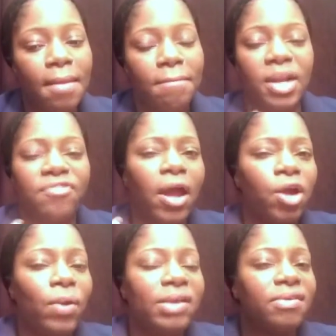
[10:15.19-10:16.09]
But if I
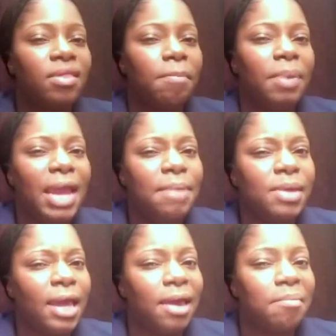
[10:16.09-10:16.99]
go into the blame
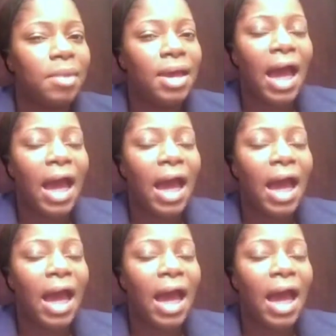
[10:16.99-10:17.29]
game,